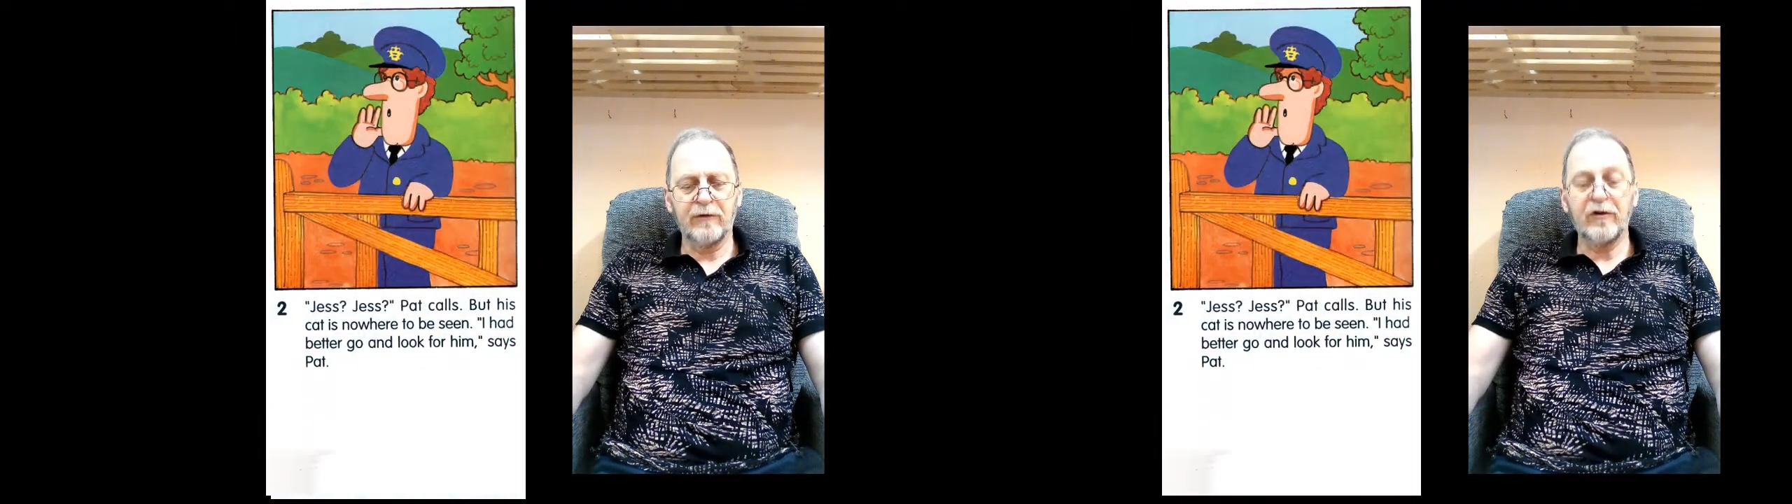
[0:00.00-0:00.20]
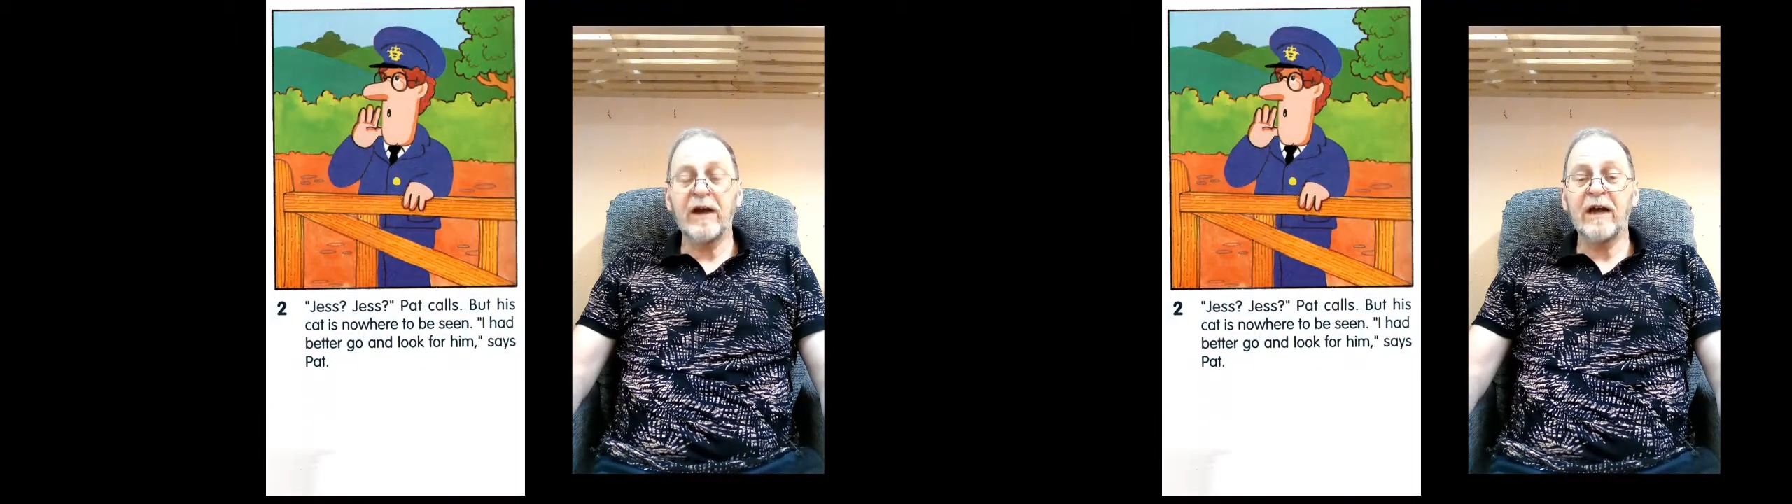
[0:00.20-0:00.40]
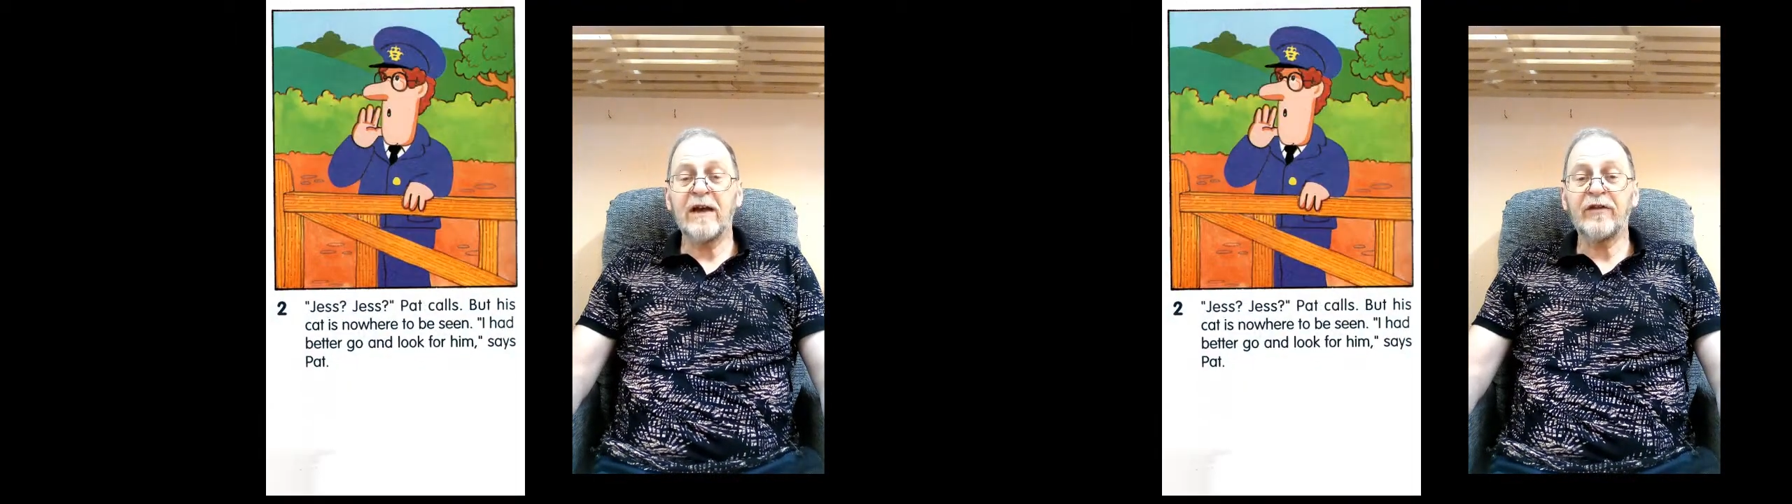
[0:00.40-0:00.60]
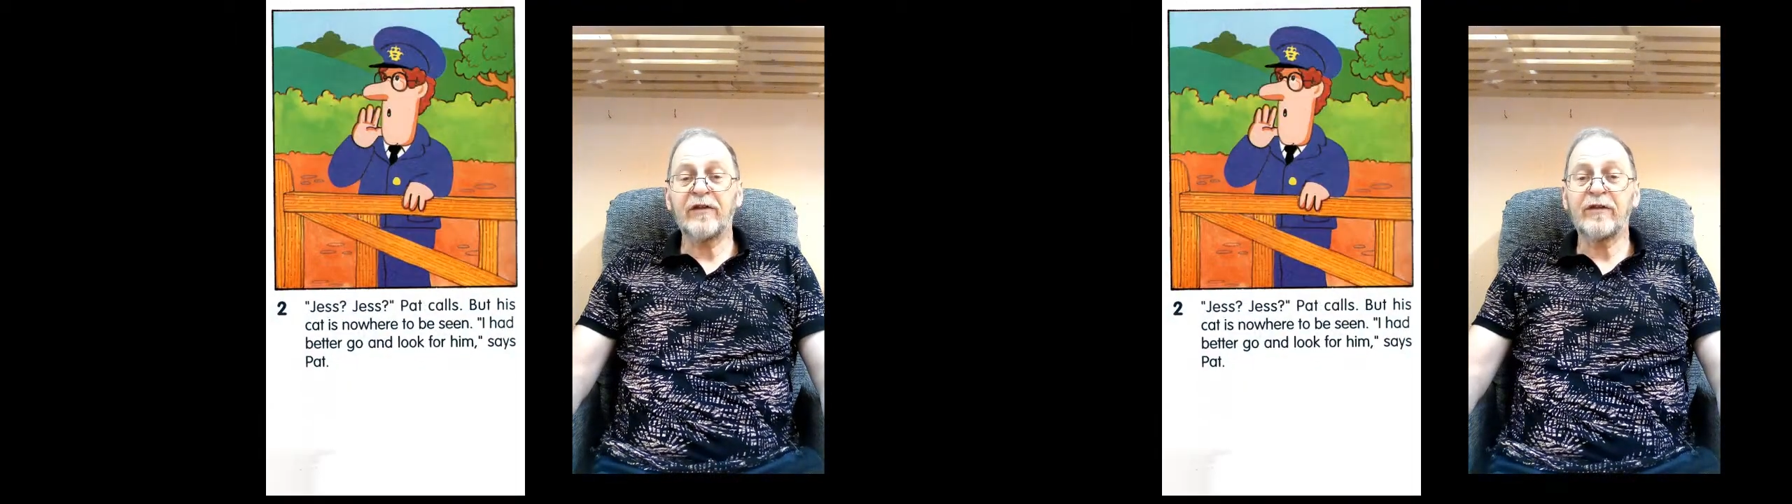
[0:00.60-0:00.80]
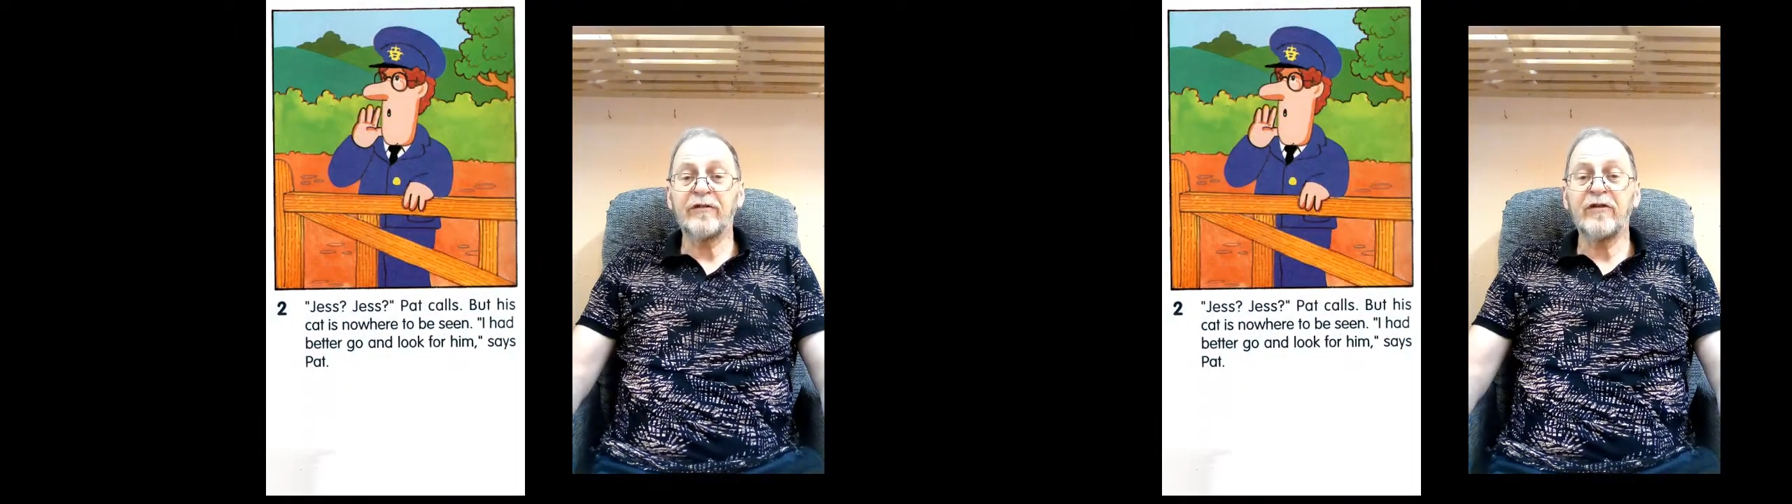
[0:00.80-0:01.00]

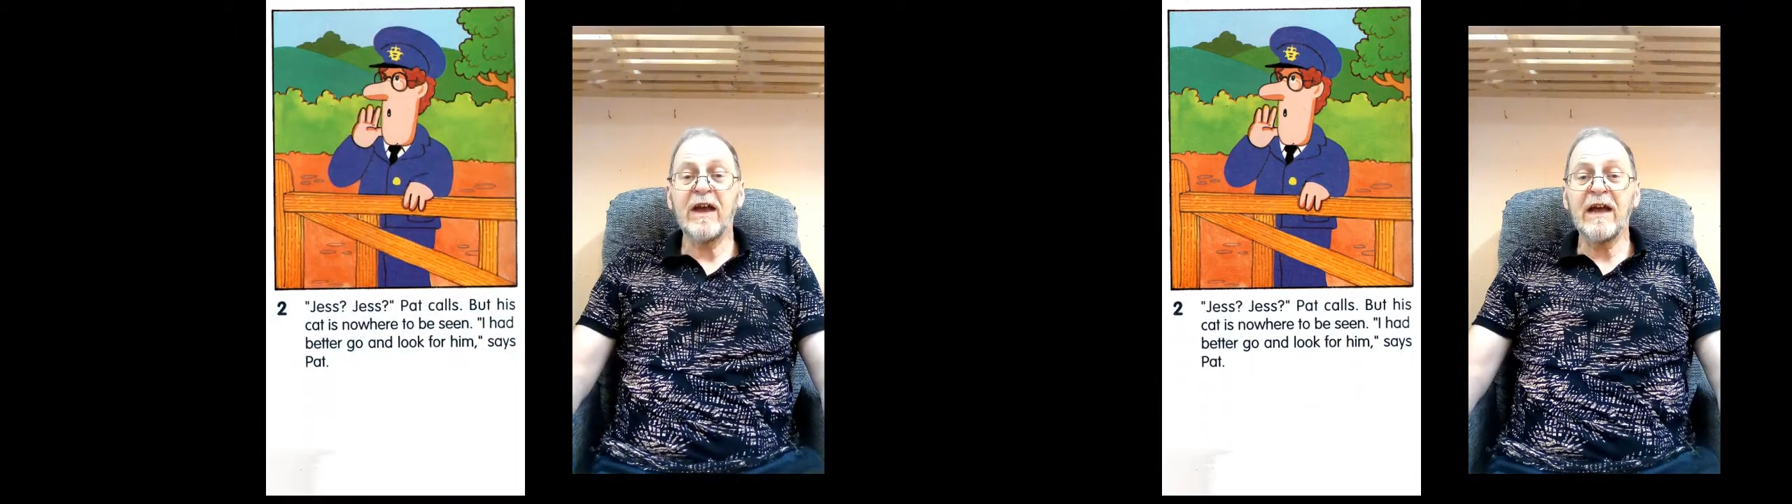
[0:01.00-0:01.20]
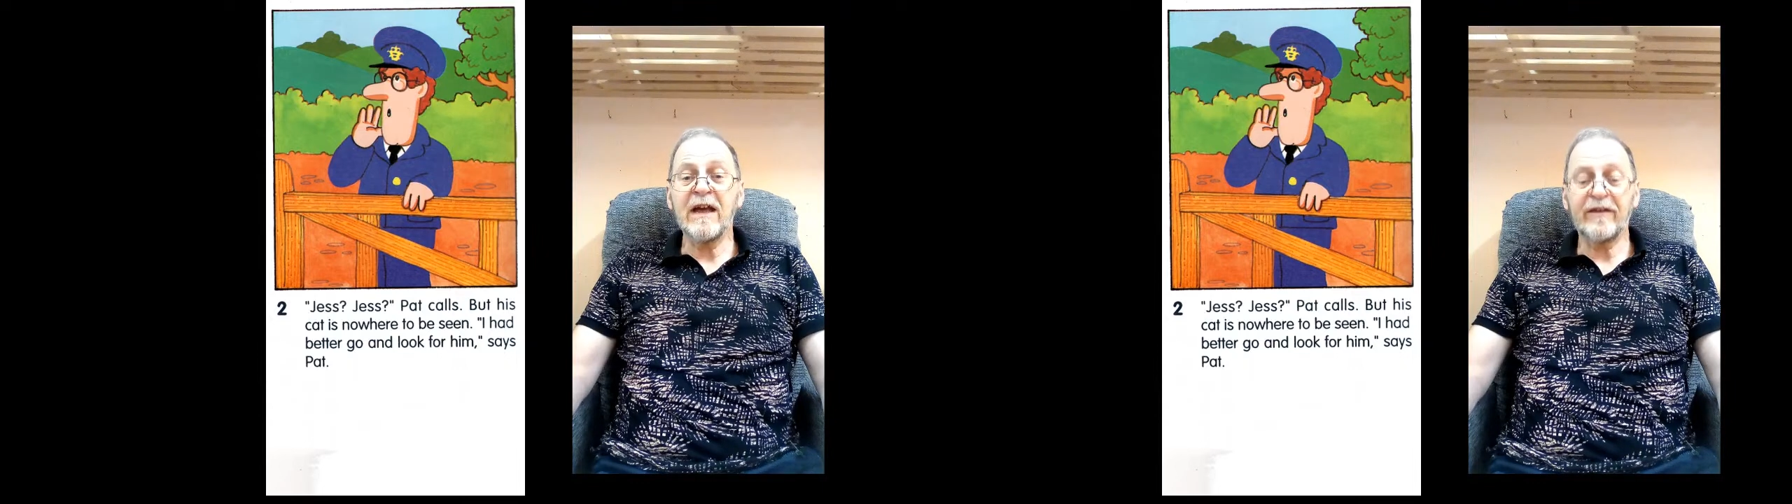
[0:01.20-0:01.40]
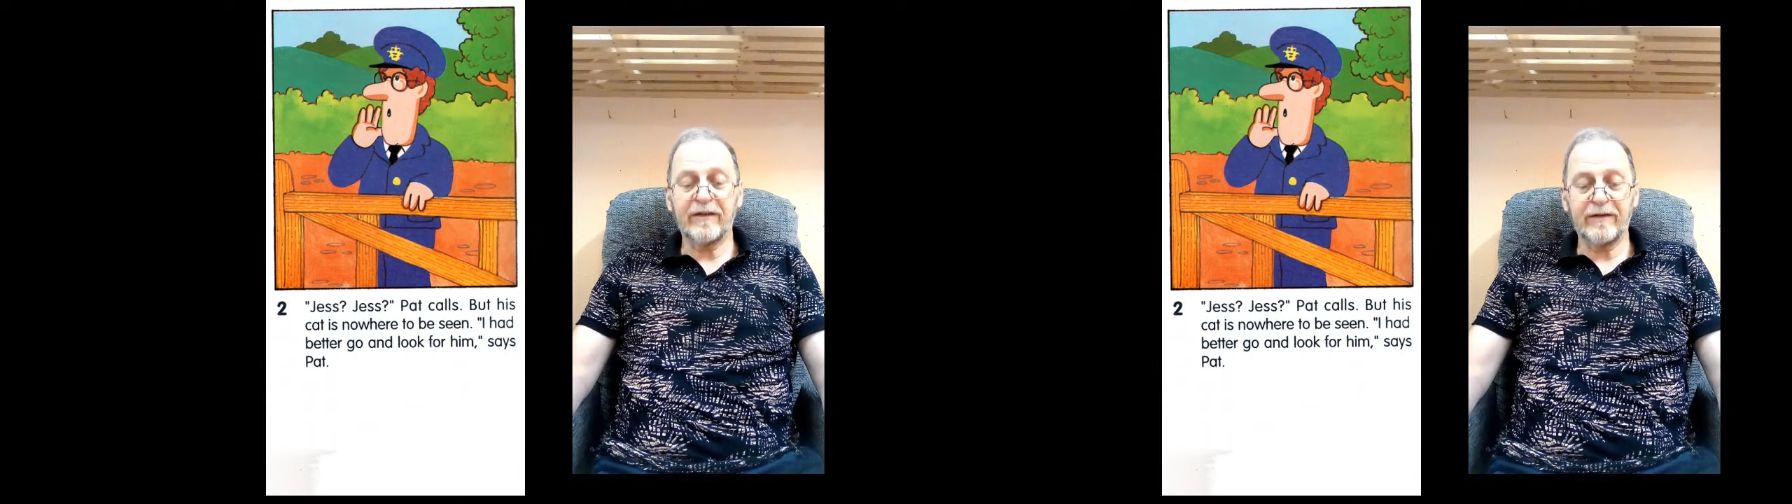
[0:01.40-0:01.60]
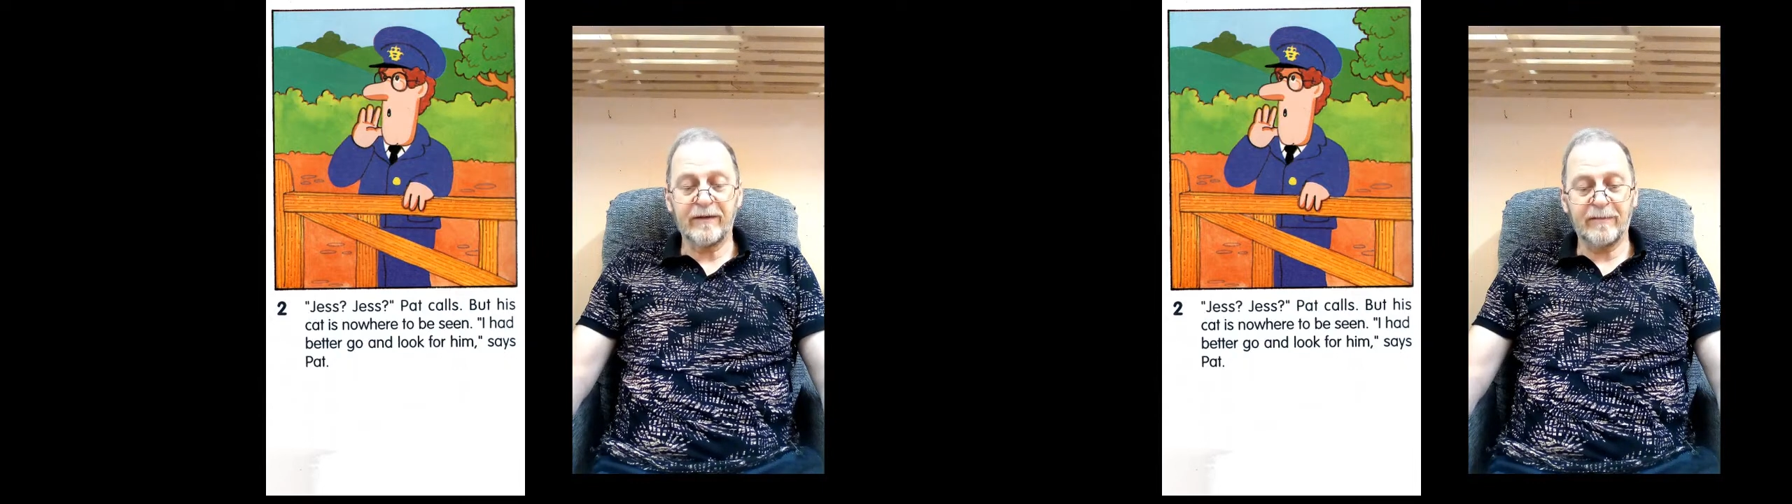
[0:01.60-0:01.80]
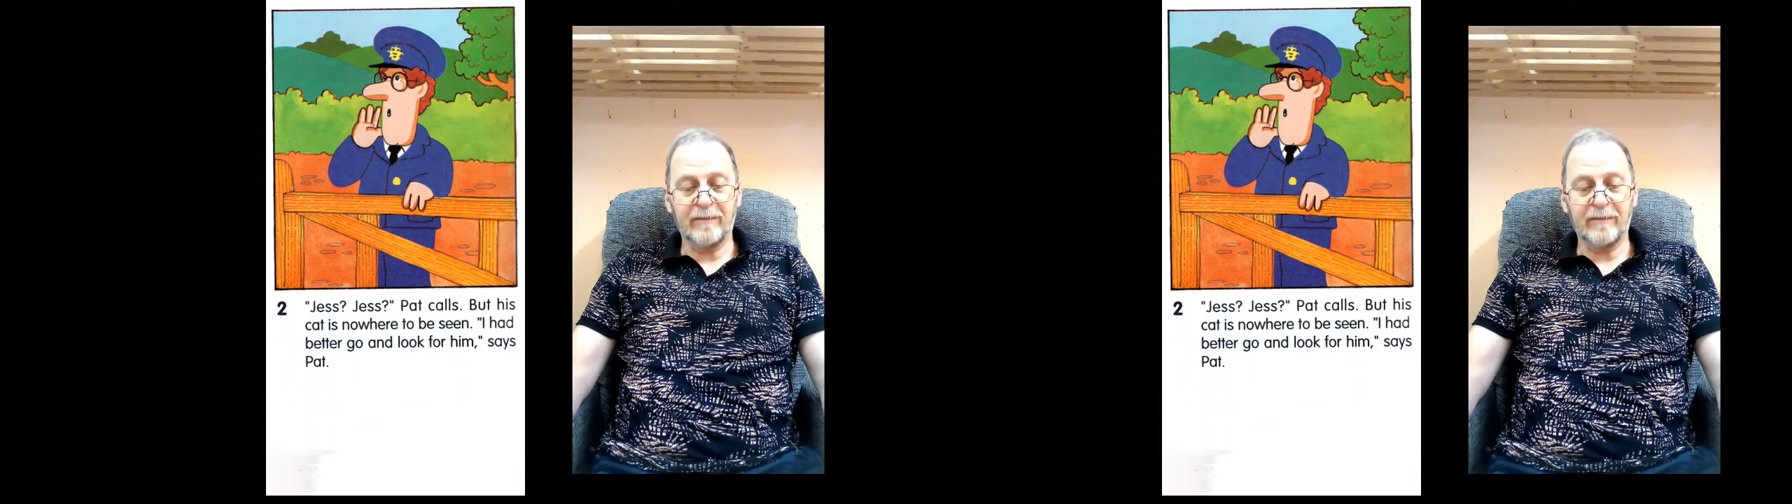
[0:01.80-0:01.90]
Jess, Jess,